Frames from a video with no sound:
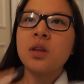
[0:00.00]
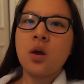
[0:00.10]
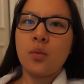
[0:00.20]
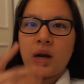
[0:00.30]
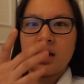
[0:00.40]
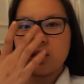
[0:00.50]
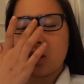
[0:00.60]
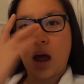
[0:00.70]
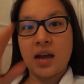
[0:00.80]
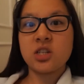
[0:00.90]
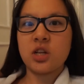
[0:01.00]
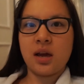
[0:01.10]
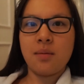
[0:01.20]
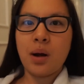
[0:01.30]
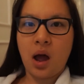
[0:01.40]
when I start actually
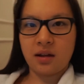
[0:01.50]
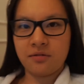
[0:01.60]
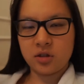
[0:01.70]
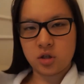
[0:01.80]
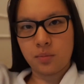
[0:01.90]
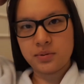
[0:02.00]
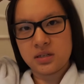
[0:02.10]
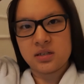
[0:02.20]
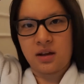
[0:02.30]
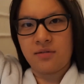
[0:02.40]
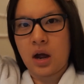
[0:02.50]
applying for jobs and stuff,